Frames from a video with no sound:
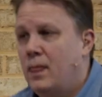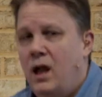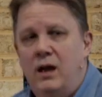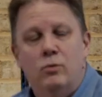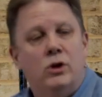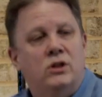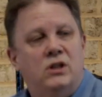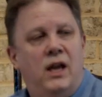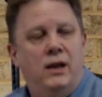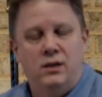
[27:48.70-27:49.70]
Hey, we're going to
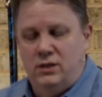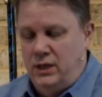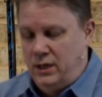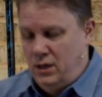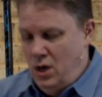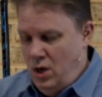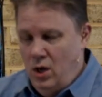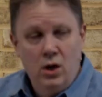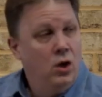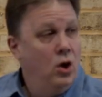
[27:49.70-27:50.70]
stand and sing
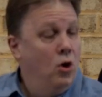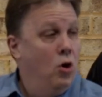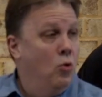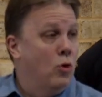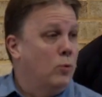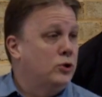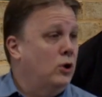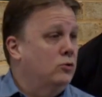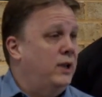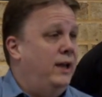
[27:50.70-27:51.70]
one more
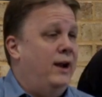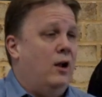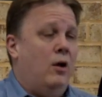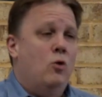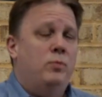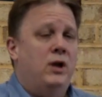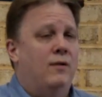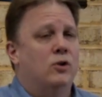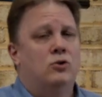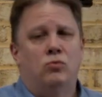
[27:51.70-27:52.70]
song to head out. I hope you
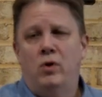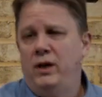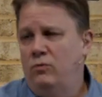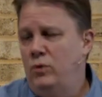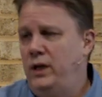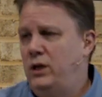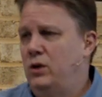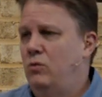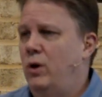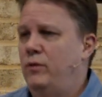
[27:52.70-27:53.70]
have a great week
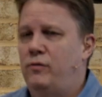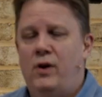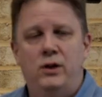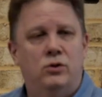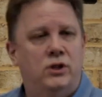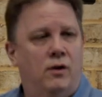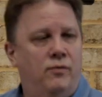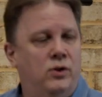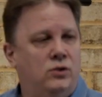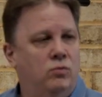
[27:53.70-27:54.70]
wherever you find
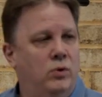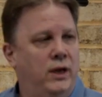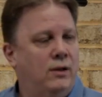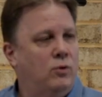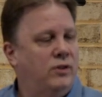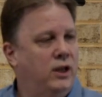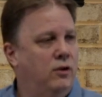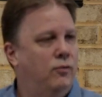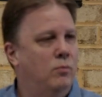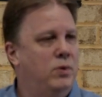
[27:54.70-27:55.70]
yourself this week. I want to thank
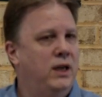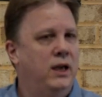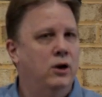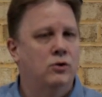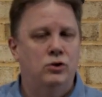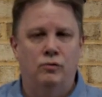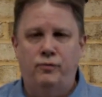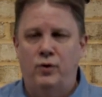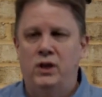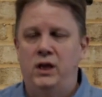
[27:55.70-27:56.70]
you for being here. Don't
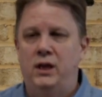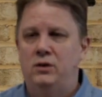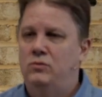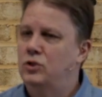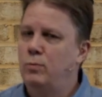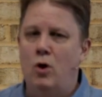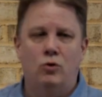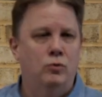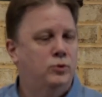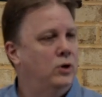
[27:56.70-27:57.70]
forget, small
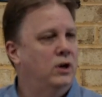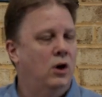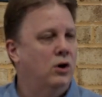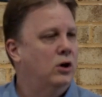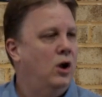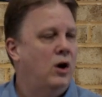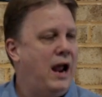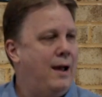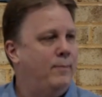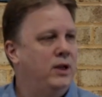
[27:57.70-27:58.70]
groups are, are, are
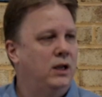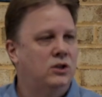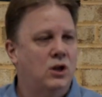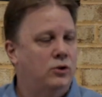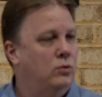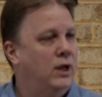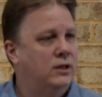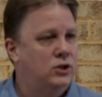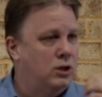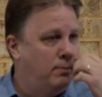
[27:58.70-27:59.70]
happening. It's not too
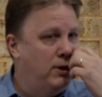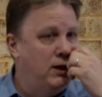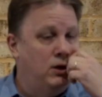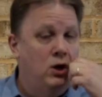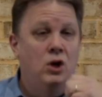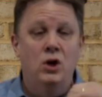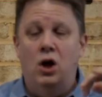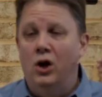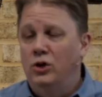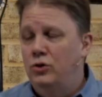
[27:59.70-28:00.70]
late to jump in.
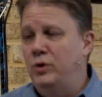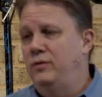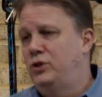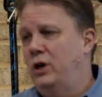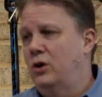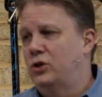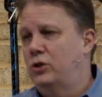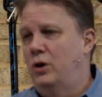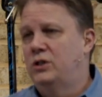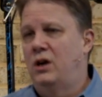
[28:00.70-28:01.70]
Uh, grief Share
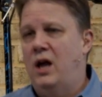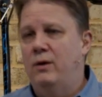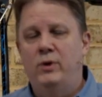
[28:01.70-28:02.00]
starts tonight.